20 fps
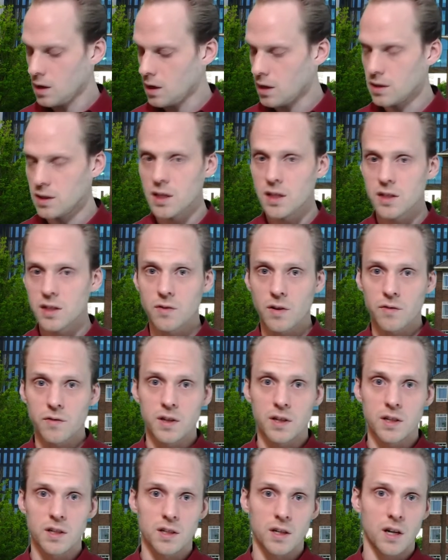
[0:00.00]
And this is what
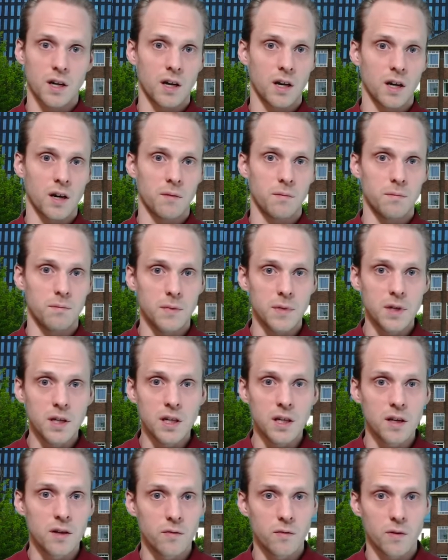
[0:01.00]
we uh,
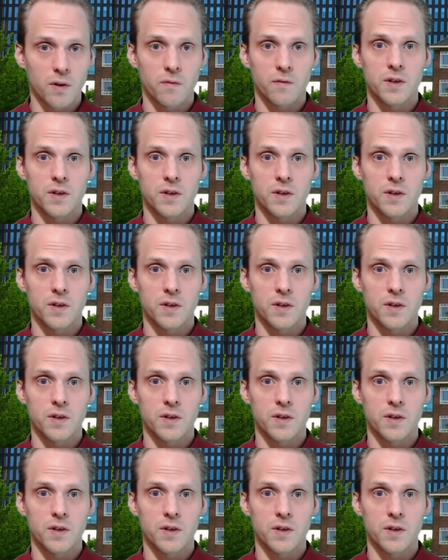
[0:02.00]
mean when